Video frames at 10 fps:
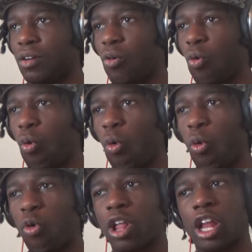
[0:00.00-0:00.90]

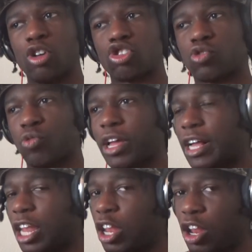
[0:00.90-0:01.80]
Oh, close
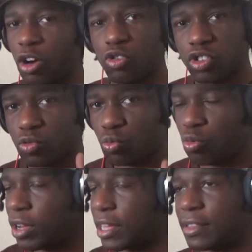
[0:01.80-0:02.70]
one. Close
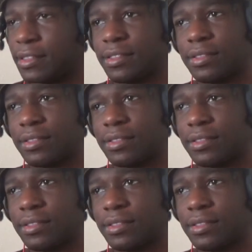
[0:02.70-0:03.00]
one.